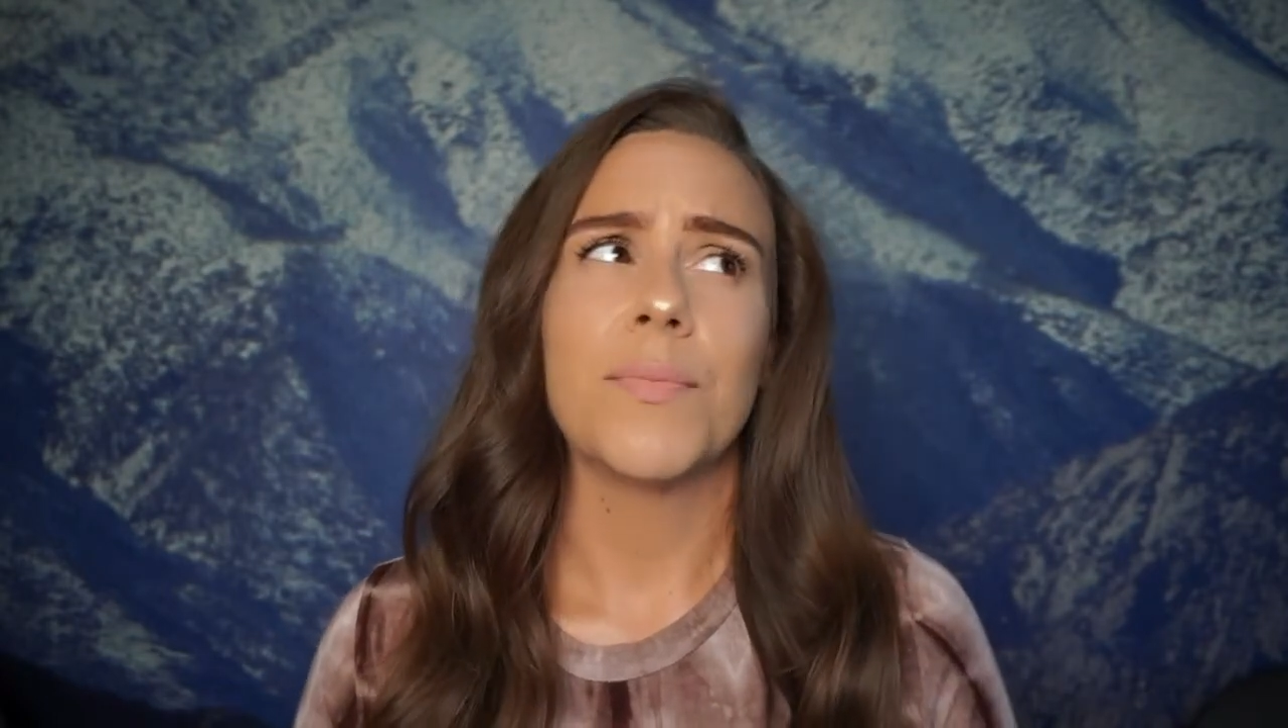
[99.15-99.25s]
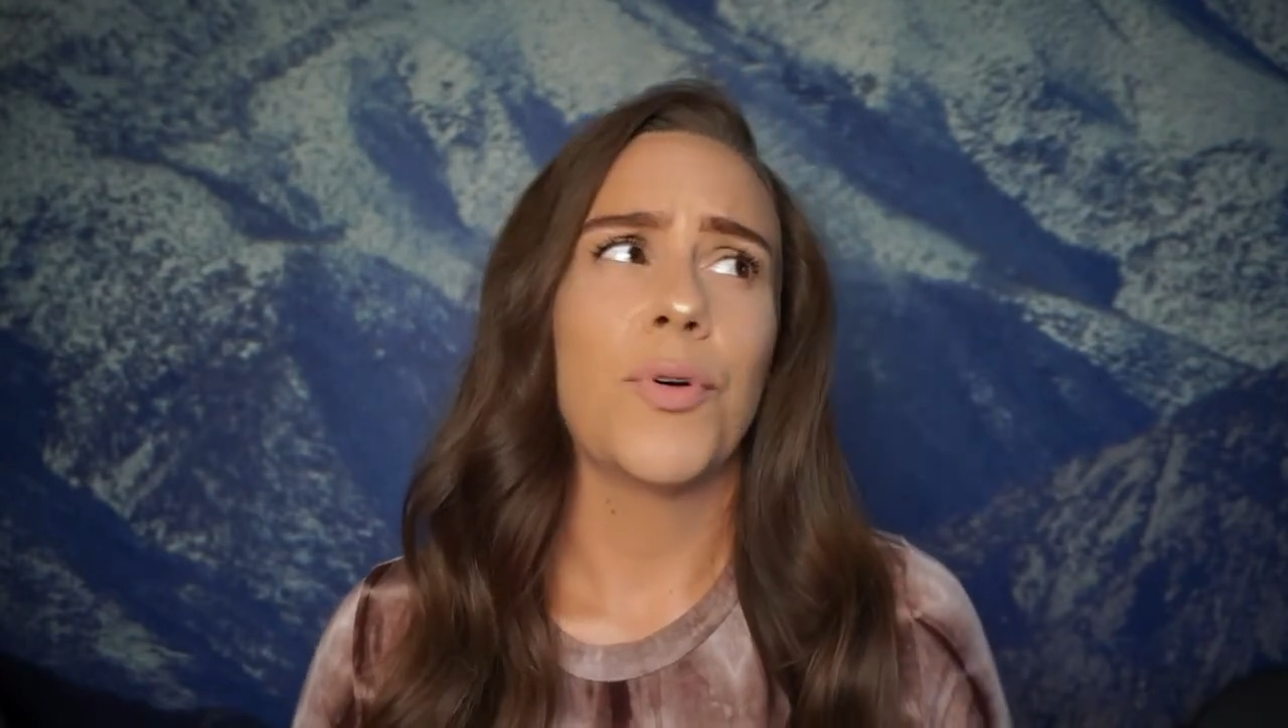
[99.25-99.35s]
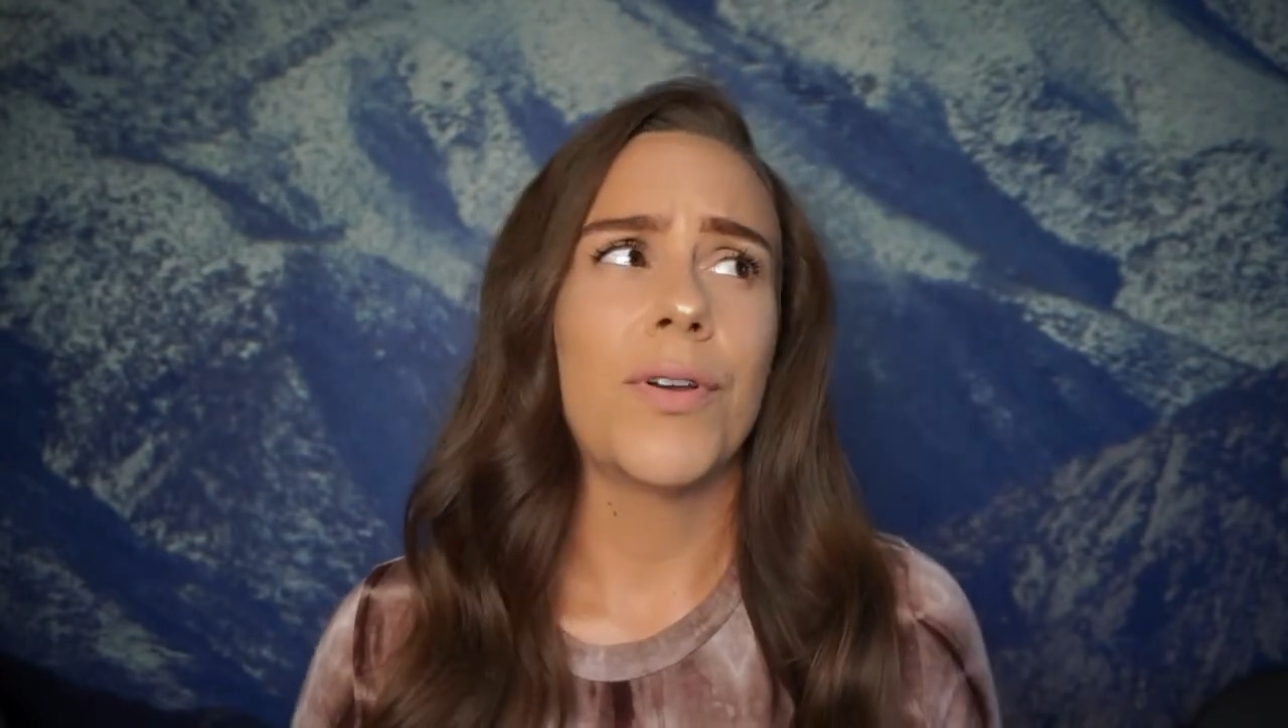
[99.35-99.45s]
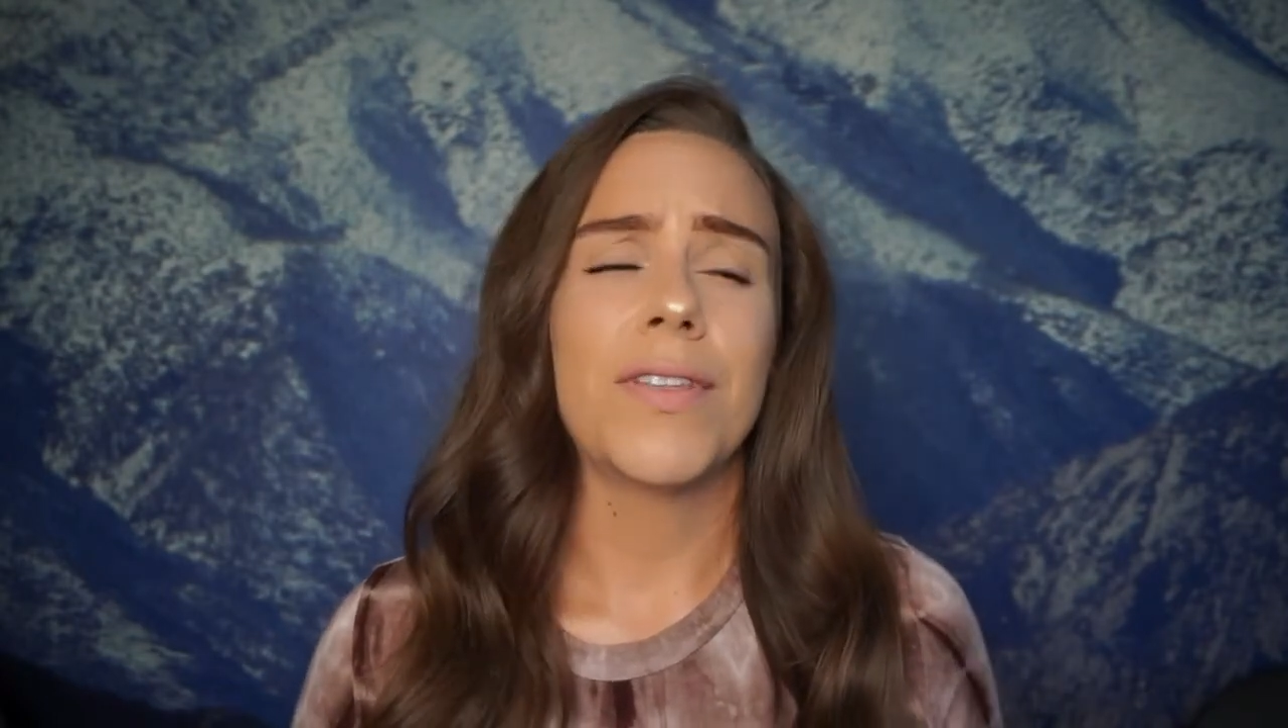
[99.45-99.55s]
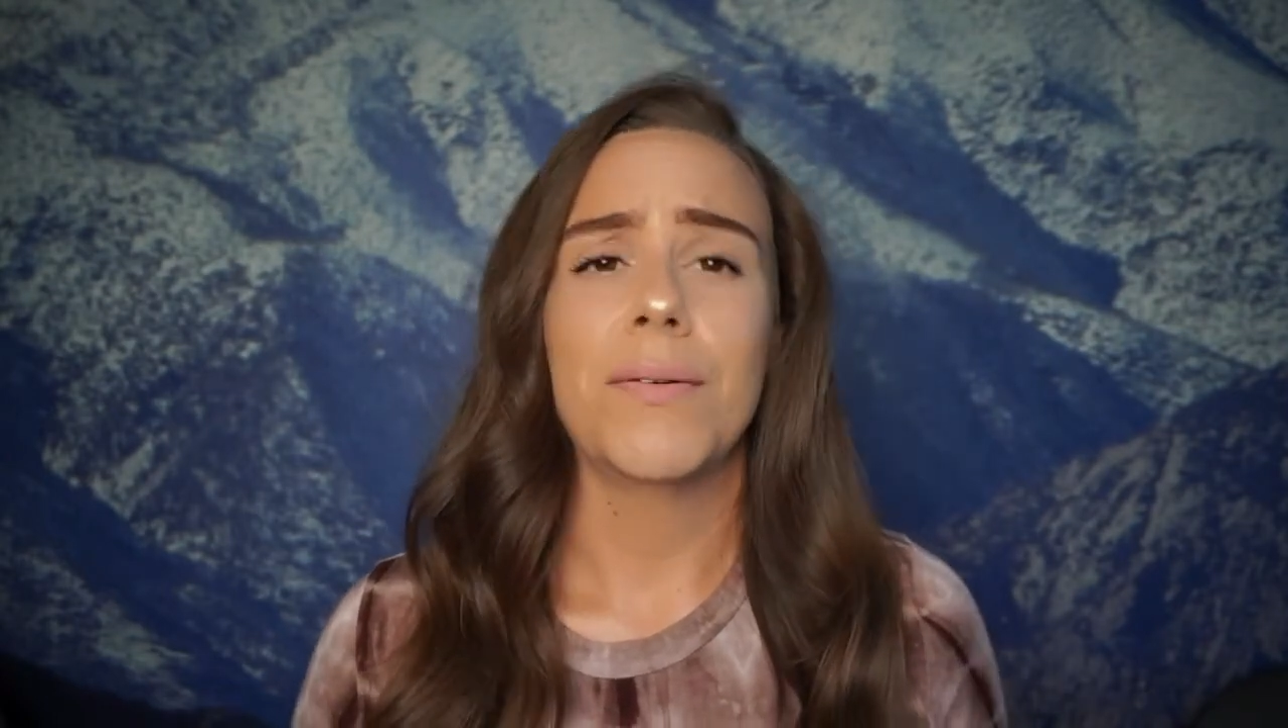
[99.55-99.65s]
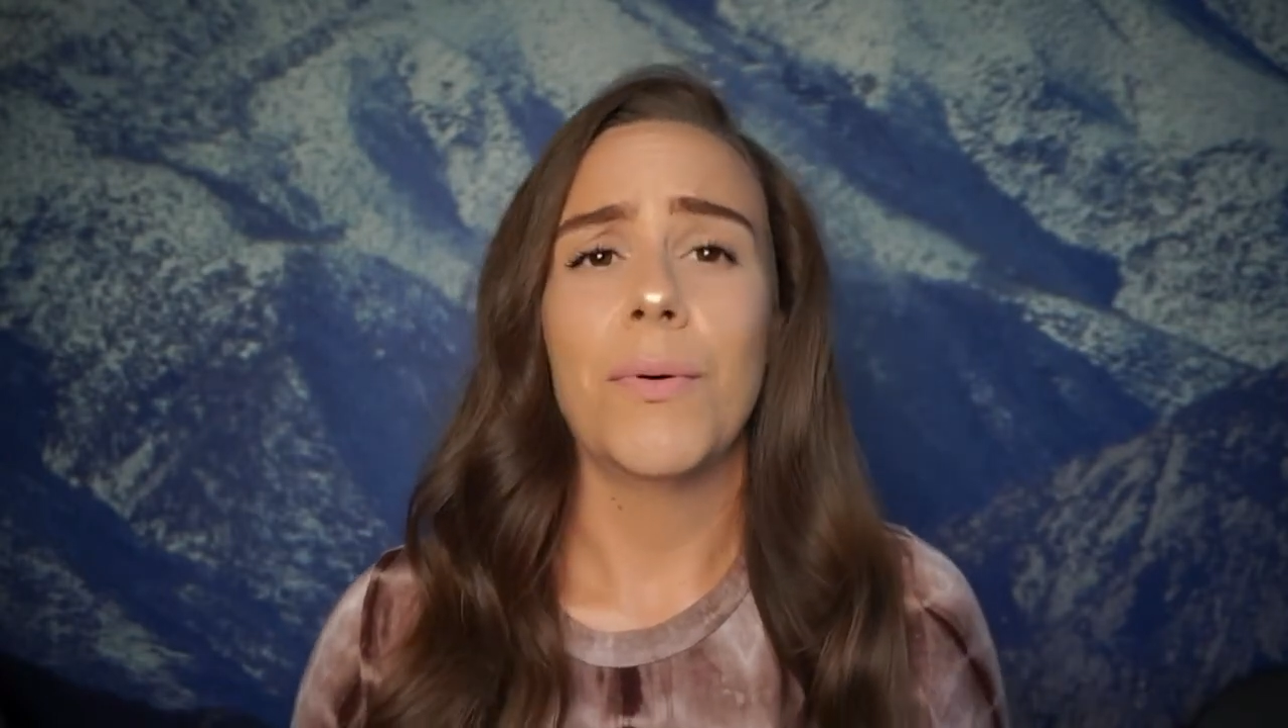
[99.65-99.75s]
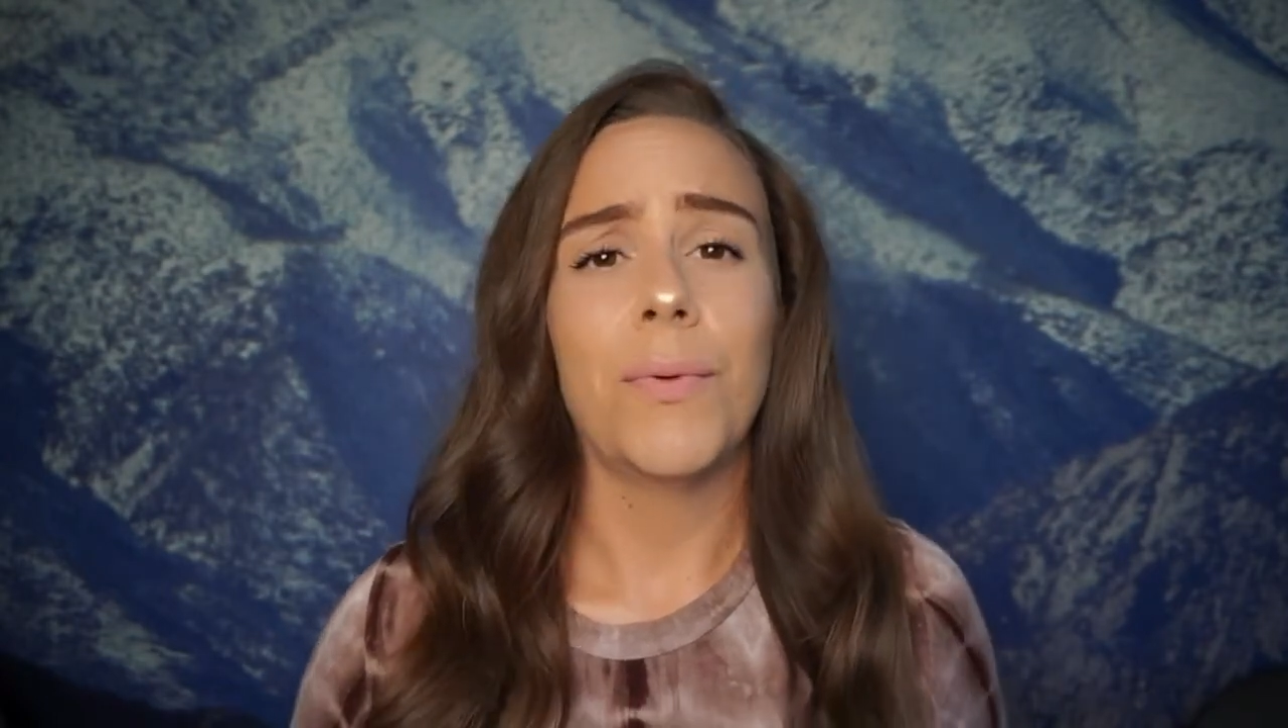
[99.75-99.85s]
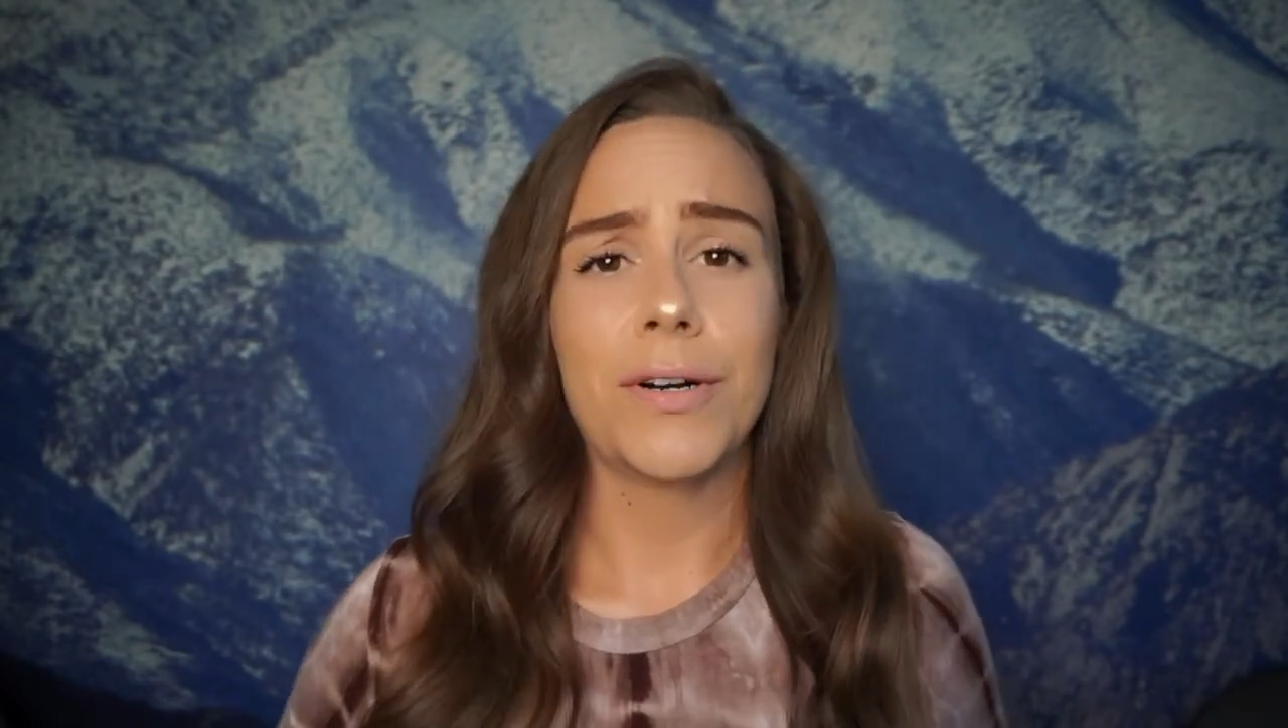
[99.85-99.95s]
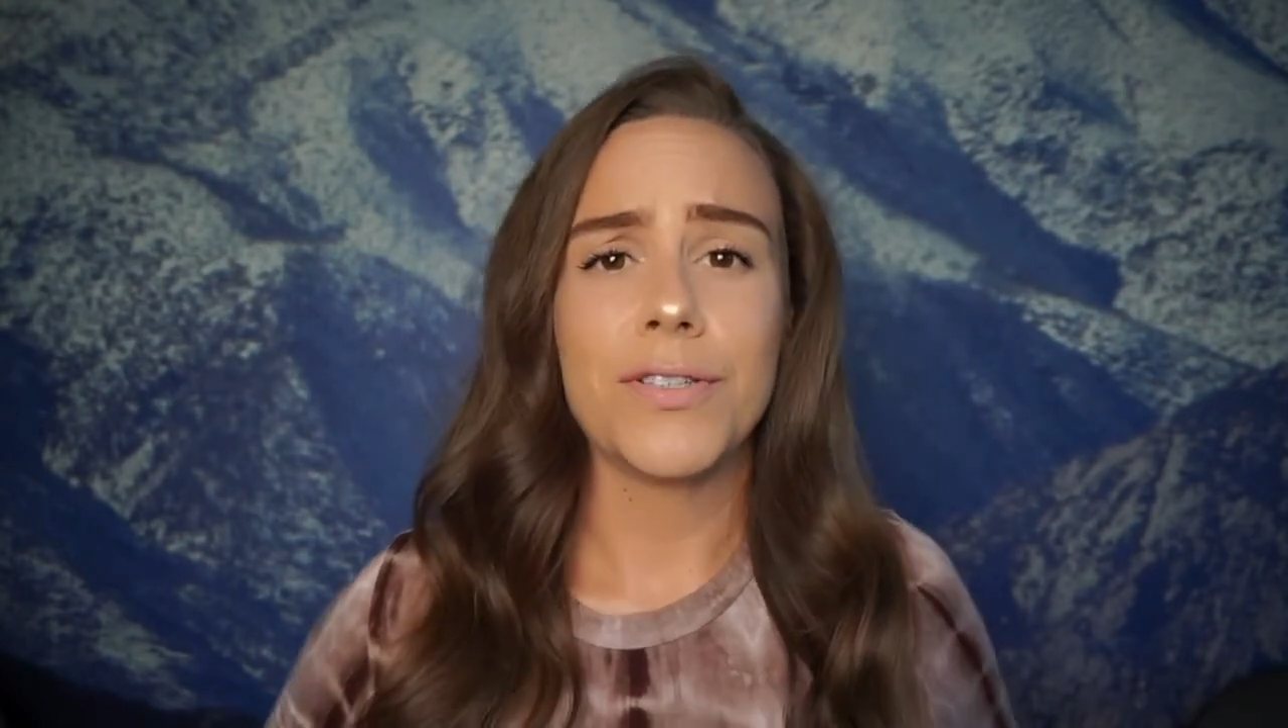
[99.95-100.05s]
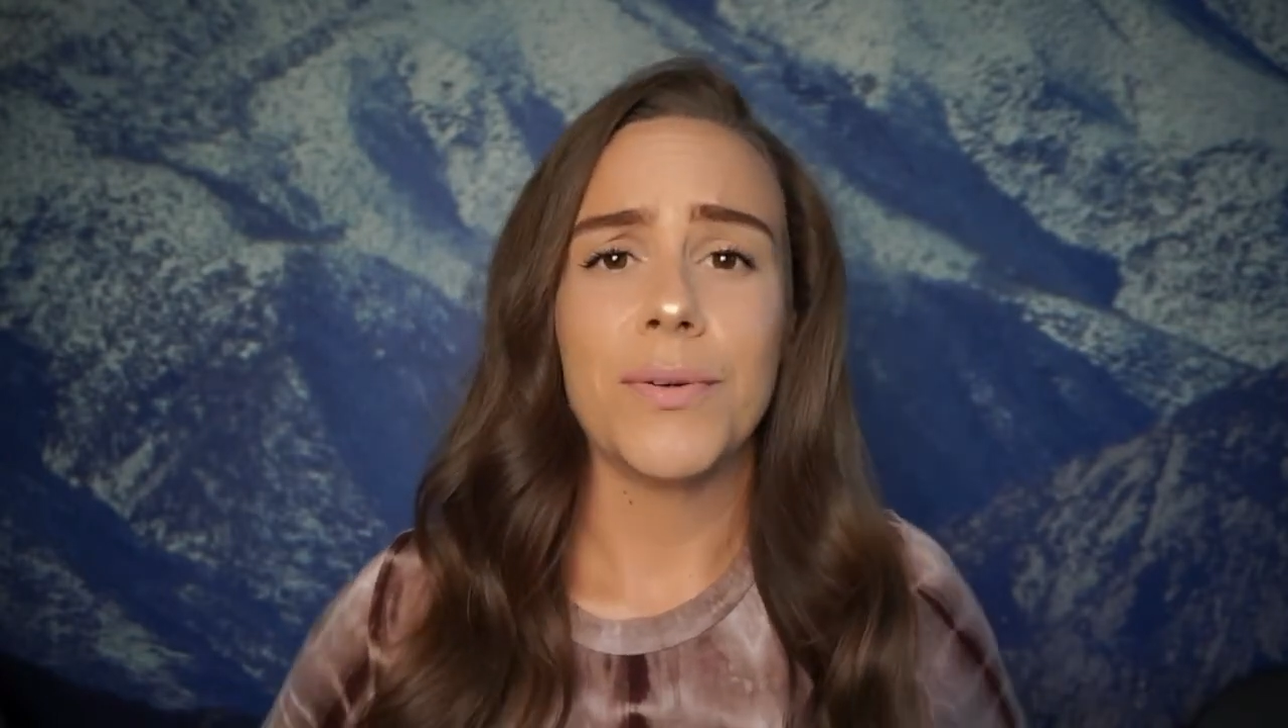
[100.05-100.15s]
more than
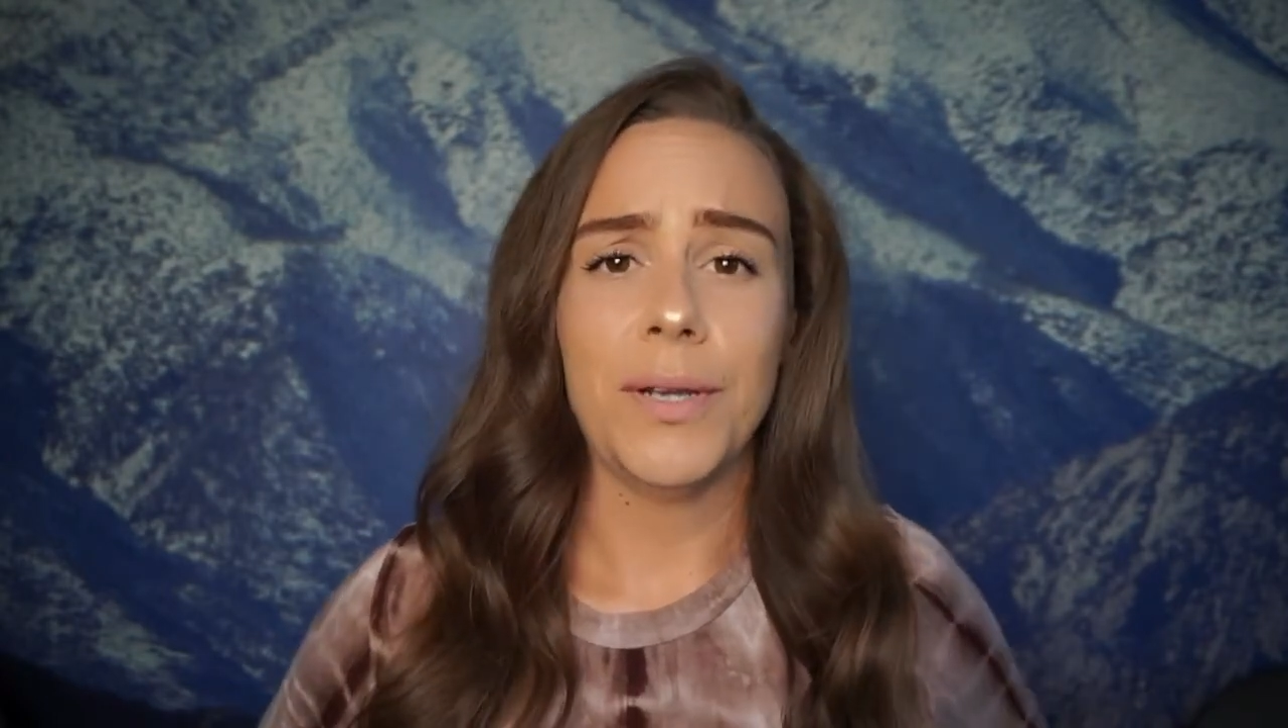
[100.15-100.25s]
1 or 2